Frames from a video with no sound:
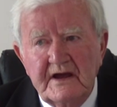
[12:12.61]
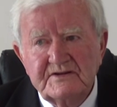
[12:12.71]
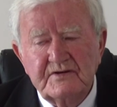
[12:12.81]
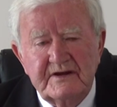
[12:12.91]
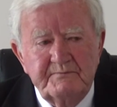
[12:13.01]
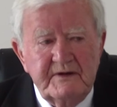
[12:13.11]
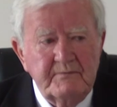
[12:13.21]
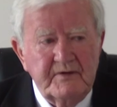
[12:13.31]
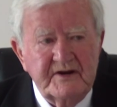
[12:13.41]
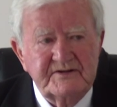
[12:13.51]
so you'd be
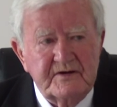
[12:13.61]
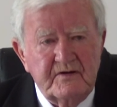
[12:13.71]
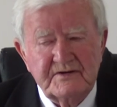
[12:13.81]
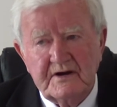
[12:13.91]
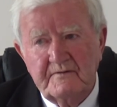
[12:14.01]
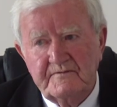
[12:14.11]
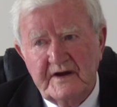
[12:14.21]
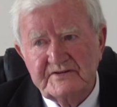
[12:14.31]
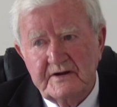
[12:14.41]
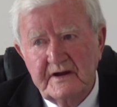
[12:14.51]
obliged to go to
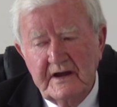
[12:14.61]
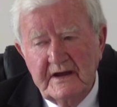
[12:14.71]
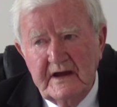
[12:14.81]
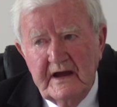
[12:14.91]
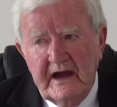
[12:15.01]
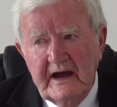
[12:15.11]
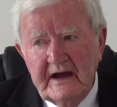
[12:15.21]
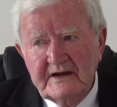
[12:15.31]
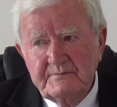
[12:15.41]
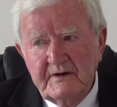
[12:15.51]
confession.
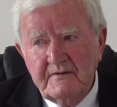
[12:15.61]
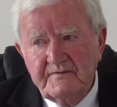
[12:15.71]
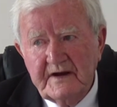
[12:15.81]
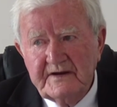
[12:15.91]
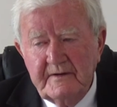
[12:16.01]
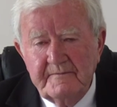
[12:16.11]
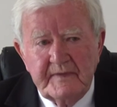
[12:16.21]
As a matter of fact,